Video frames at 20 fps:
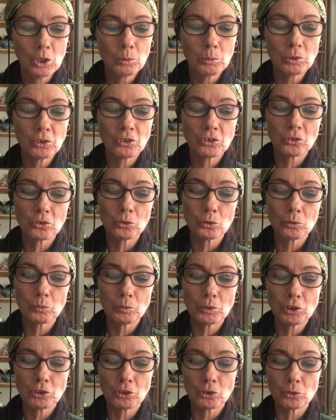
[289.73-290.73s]
would soon
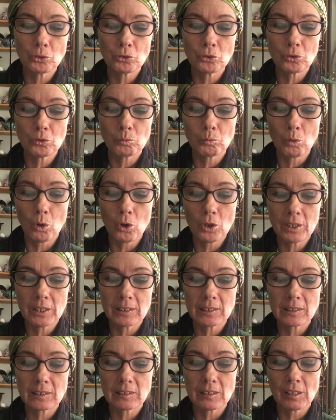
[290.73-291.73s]
reduce the rock
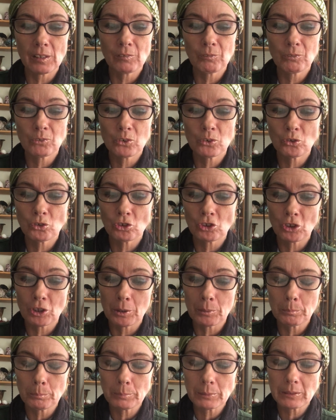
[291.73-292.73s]
itself to
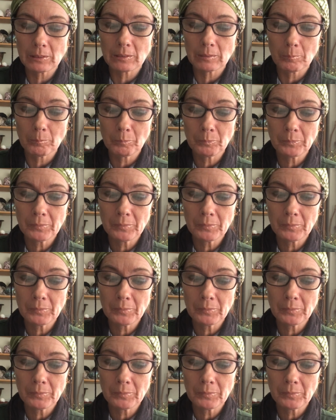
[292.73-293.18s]
chips.